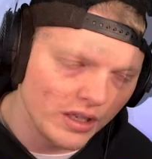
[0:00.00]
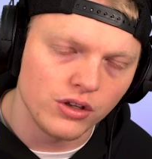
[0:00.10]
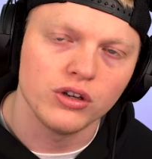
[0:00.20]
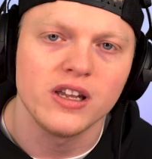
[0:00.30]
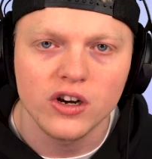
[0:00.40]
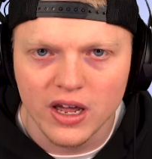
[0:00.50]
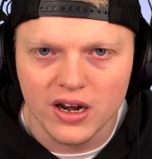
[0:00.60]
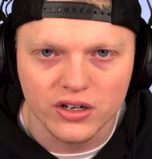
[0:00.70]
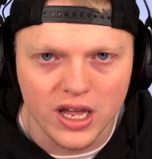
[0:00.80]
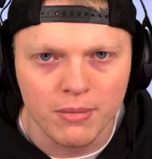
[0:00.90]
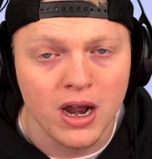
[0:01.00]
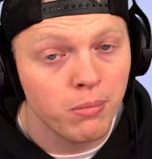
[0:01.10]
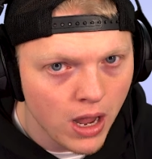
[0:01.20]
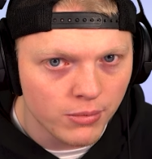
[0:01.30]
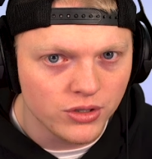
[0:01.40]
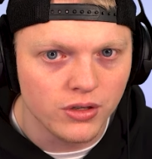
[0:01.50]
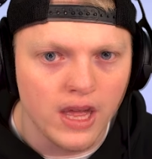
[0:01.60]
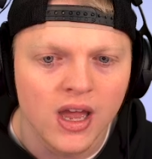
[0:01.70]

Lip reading: You'll get your entertainment. I promise you that.